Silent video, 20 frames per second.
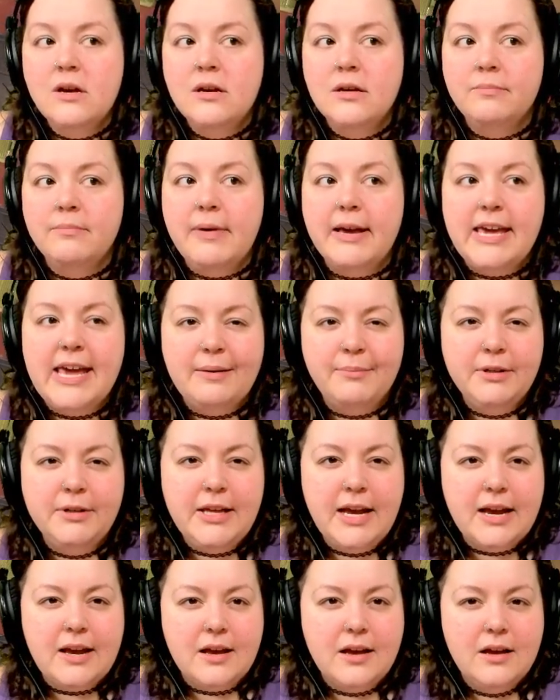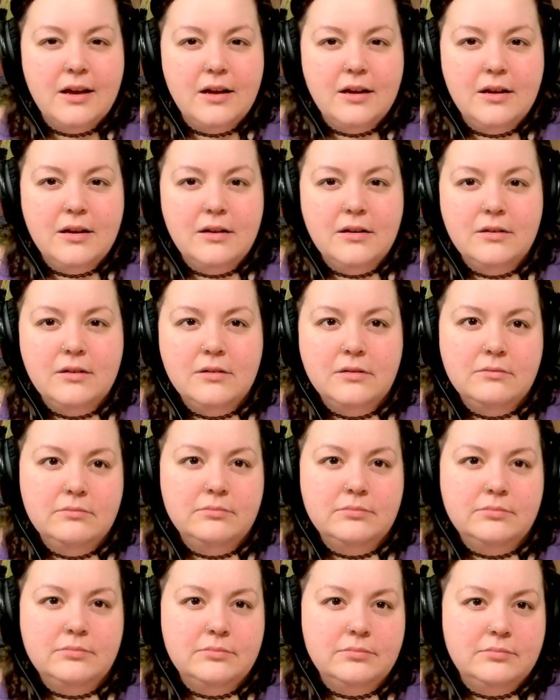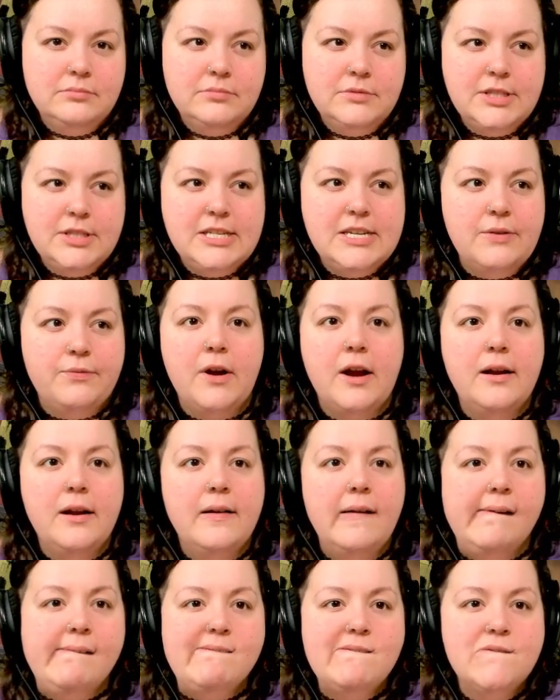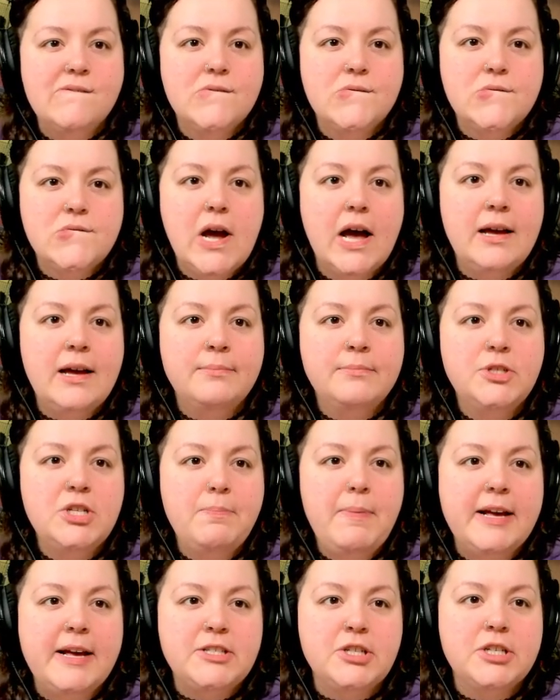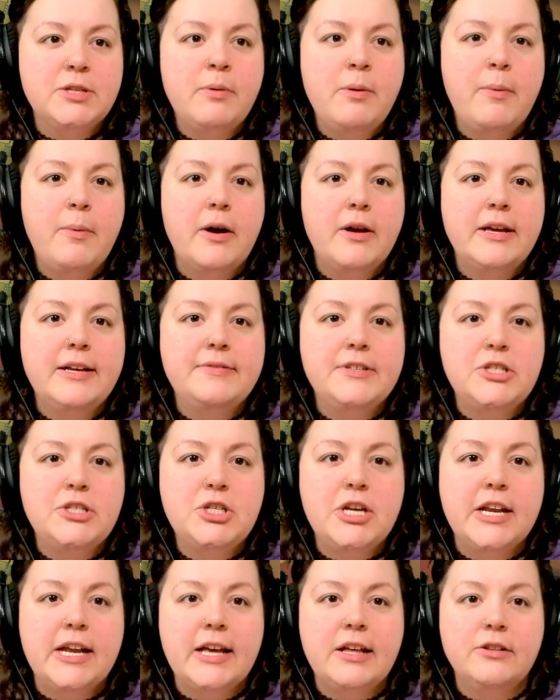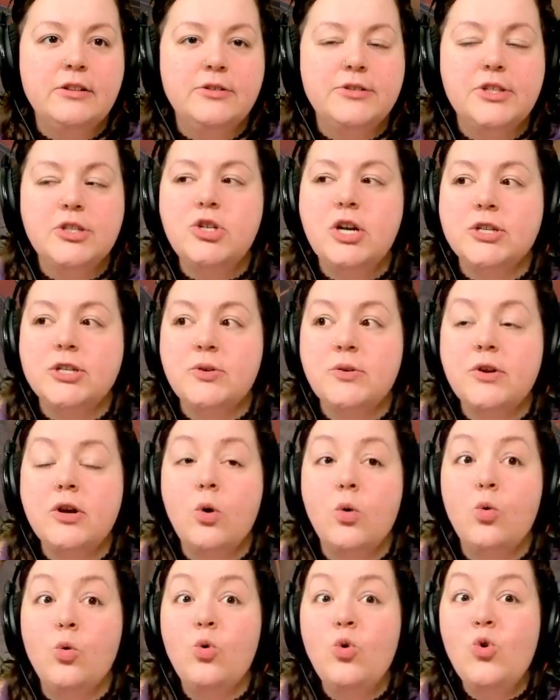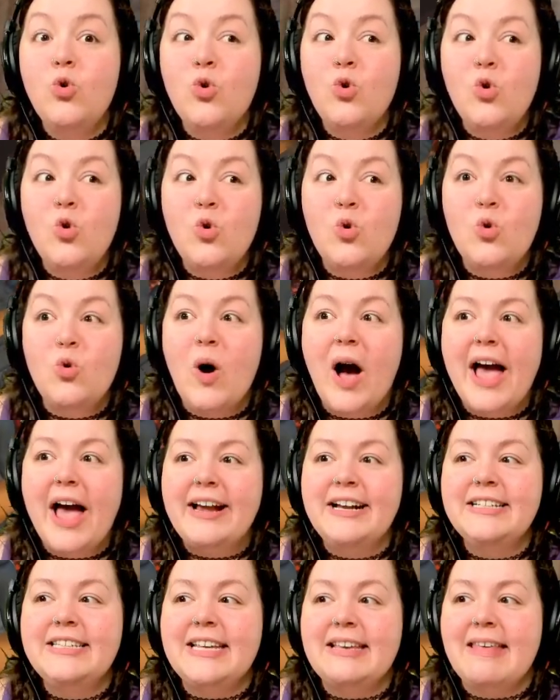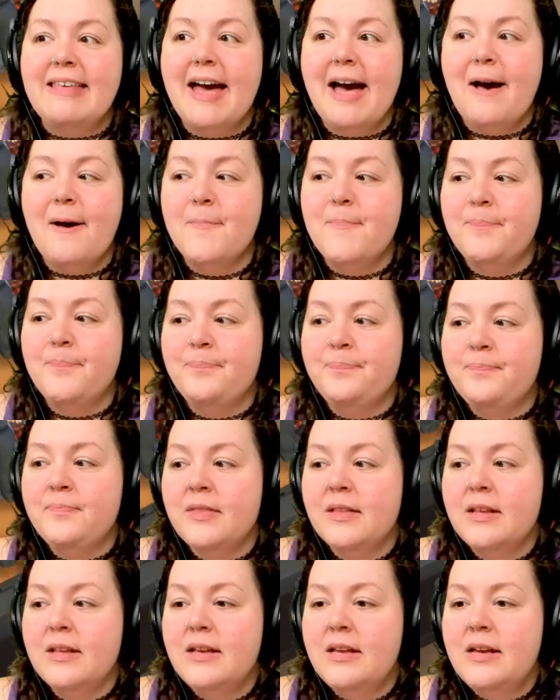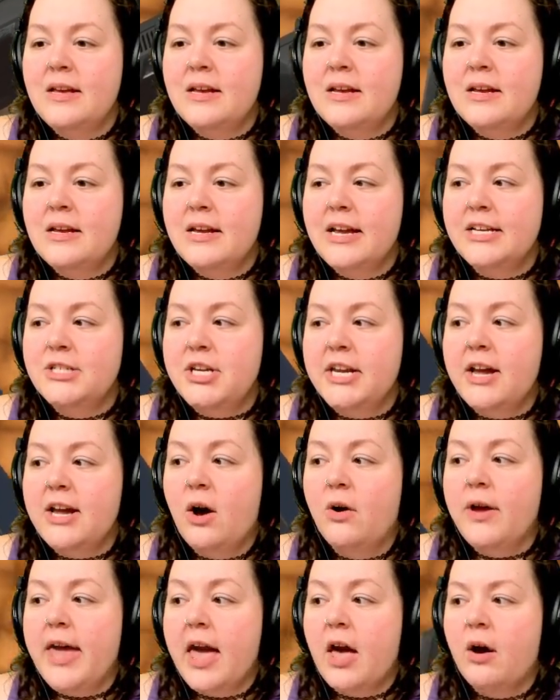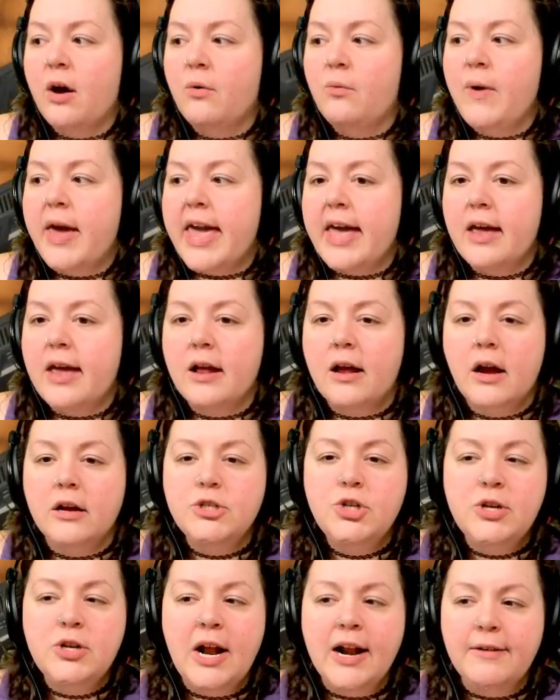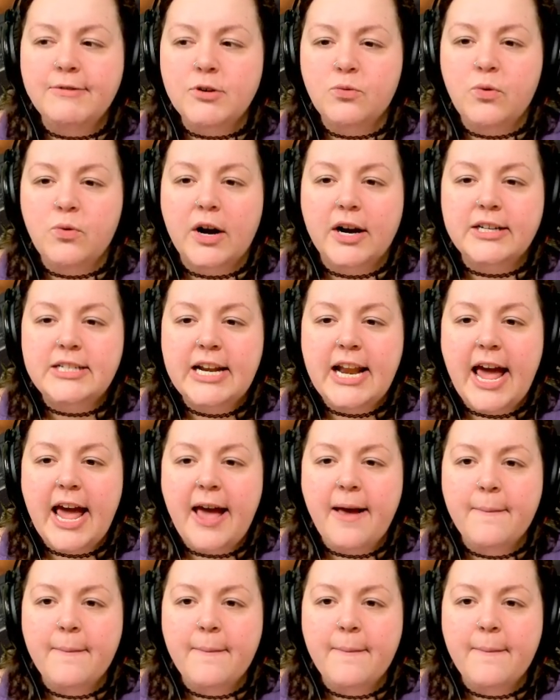My camera like it's different. Um, she pesters him about if he's cheating. He loses trust with her. Ooh, I could see that. Is she okay? Wait, do you not have to work today?